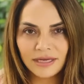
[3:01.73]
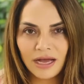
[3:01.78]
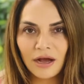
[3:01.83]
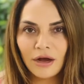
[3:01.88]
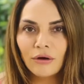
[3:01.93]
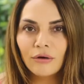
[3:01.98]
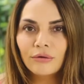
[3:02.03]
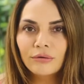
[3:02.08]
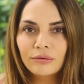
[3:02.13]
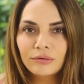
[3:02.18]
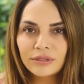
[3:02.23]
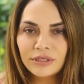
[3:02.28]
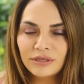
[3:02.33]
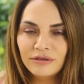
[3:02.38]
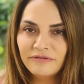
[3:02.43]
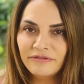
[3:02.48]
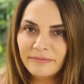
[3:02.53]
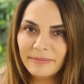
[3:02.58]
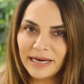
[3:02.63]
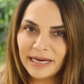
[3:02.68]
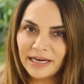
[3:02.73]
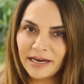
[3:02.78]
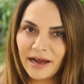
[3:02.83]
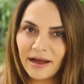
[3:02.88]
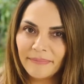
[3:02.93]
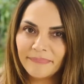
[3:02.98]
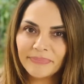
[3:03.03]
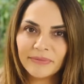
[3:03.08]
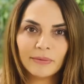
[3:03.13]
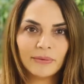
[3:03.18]
are all too
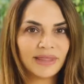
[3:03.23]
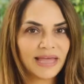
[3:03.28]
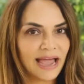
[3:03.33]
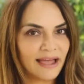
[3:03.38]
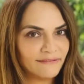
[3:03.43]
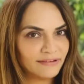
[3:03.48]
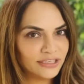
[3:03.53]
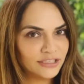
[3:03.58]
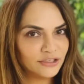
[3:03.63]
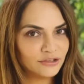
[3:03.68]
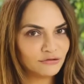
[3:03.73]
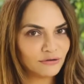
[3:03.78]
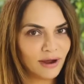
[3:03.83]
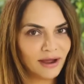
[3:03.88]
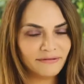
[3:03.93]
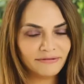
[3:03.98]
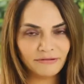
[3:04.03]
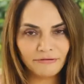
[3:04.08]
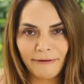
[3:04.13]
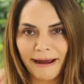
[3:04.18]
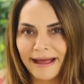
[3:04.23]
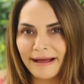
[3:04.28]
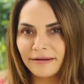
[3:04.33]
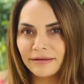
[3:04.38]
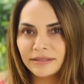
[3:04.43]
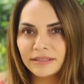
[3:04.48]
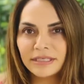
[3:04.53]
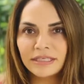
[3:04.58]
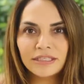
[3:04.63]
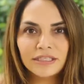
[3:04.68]
familiar with having to drive
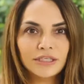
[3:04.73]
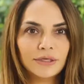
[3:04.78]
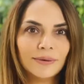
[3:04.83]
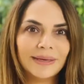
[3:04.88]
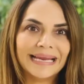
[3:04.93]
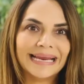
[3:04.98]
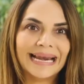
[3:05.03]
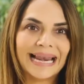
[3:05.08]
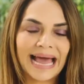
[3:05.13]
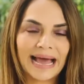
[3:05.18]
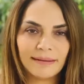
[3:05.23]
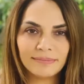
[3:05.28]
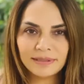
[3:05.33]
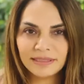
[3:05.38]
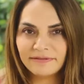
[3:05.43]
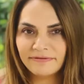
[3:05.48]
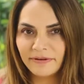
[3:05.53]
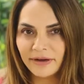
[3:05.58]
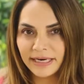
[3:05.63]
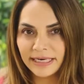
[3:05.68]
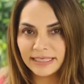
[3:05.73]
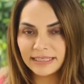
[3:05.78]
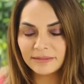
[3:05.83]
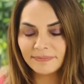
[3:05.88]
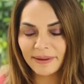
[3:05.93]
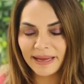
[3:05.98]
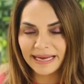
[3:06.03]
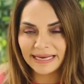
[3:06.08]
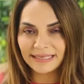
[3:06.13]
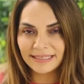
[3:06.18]
around, doing laps to find a
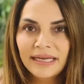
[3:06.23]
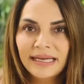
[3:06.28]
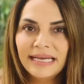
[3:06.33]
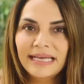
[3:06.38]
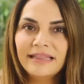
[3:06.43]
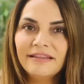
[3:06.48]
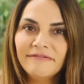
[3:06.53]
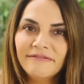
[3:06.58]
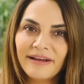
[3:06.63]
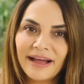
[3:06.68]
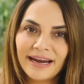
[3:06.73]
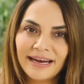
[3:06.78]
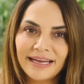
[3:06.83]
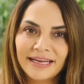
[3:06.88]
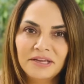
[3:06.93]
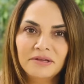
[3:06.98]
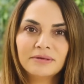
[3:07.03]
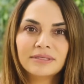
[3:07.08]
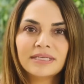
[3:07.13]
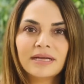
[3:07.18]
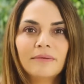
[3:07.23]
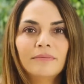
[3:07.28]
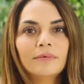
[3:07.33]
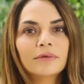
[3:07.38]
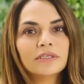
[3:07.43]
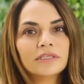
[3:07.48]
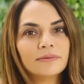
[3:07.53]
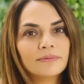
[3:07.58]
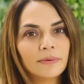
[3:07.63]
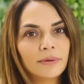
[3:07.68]
space. In the Valley, you're
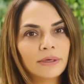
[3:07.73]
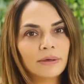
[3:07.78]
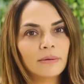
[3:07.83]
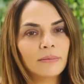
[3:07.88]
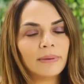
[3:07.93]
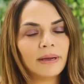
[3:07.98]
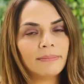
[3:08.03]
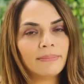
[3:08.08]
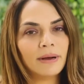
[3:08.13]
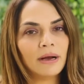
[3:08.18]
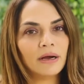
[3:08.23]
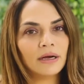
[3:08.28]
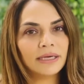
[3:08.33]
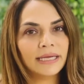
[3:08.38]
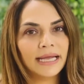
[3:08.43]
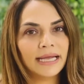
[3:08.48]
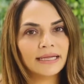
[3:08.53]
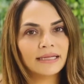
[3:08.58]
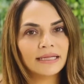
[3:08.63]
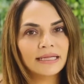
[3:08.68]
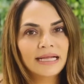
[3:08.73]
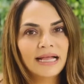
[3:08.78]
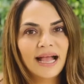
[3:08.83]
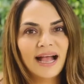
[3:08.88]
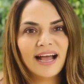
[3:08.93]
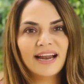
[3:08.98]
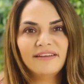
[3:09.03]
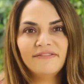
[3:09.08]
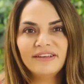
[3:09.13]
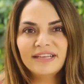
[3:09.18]
somewhat spoiled by parking,
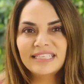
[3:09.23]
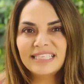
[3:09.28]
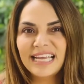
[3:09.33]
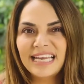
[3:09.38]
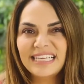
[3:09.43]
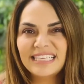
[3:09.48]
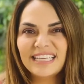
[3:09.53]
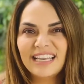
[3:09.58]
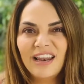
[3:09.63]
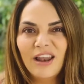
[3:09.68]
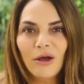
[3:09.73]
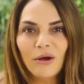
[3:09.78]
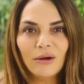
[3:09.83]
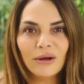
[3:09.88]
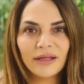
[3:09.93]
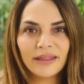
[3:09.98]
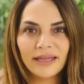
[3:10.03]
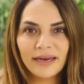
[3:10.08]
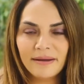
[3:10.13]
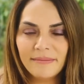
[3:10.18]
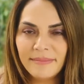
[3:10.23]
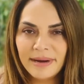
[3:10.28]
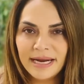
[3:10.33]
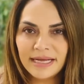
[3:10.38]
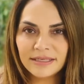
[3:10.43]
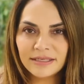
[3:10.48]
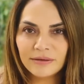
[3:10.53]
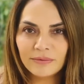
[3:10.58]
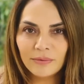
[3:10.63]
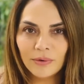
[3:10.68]
and if it takes longer than a
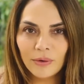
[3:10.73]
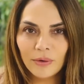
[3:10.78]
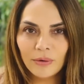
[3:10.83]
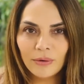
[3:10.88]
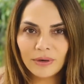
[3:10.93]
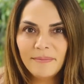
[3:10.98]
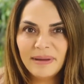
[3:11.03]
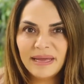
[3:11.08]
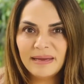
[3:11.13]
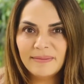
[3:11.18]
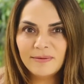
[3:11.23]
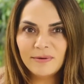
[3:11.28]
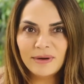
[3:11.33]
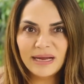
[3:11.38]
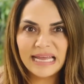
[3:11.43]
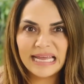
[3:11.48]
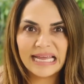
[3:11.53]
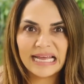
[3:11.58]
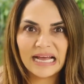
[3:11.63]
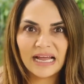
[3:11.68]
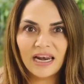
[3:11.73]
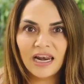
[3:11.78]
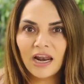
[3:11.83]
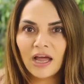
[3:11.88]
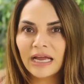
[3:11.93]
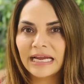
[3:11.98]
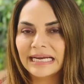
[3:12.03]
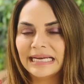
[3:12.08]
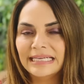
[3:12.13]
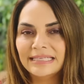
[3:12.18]
minute to walk, people here are
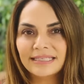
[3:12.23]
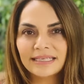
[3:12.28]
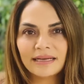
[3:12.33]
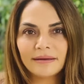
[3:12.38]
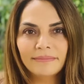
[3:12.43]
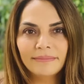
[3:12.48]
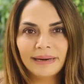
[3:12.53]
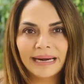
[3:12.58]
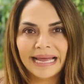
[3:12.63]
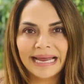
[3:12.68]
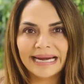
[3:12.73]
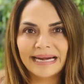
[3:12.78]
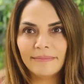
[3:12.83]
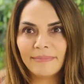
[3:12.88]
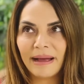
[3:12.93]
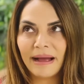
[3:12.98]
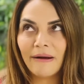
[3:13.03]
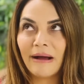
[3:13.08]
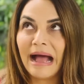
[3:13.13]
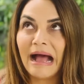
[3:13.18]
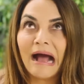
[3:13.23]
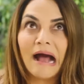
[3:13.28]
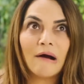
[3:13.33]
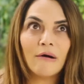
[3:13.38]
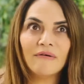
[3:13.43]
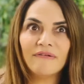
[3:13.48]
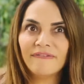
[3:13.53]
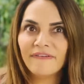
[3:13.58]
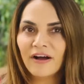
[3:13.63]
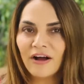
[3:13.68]
likely to complain about
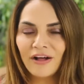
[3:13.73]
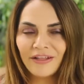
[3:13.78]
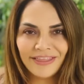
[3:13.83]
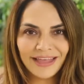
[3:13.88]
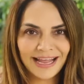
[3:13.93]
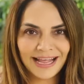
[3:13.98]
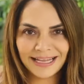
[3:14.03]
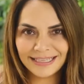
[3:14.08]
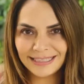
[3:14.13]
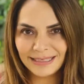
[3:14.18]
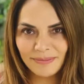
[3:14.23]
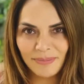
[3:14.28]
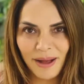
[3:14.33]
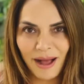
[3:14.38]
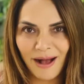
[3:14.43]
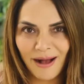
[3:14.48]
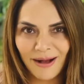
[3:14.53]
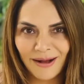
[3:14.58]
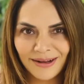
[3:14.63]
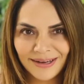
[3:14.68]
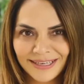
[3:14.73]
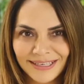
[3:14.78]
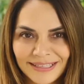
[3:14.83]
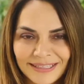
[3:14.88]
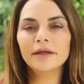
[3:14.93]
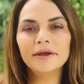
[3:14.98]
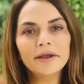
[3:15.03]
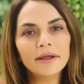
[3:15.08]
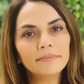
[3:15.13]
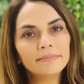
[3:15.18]
how far they had to park.
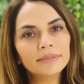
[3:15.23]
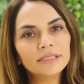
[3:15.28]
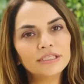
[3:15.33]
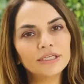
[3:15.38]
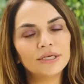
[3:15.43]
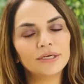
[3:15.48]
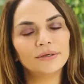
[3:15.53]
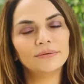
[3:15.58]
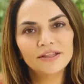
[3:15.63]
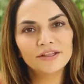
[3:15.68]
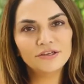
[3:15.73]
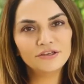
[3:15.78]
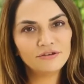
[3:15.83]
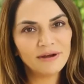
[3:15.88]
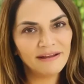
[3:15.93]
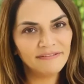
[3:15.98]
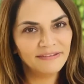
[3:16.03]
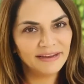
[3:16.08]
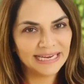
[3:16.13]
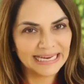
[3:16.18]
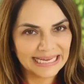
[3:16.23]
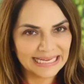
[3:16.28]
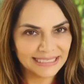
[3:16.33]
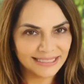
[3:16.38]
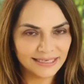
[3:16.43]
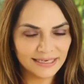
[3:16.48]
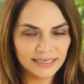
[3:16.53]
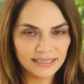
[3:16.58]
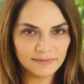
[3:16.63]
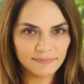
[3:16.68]
Number 2, the traffic
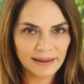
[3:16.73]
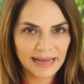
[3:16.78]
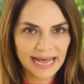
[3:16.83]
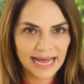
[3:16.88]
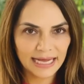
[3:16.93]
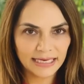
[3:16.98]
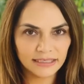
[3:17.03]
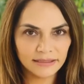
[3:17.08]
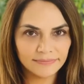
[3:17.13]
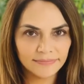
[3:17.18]
isn't as bad.